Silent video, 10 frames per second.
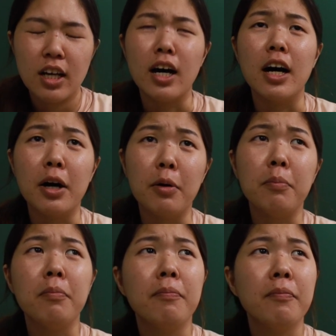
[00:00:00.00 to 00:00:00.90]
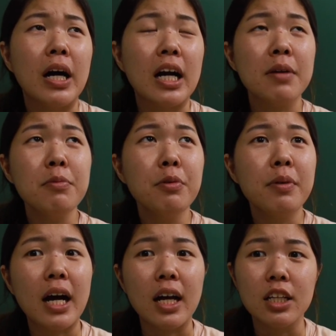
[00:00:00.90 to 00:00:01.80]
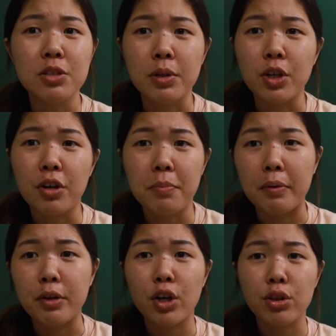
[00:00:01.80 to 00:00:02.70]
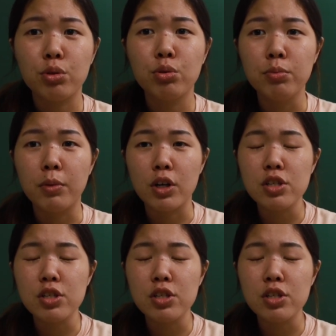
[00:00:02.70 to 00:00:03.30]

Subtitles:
I can't remember what others we got, but we got 2 more.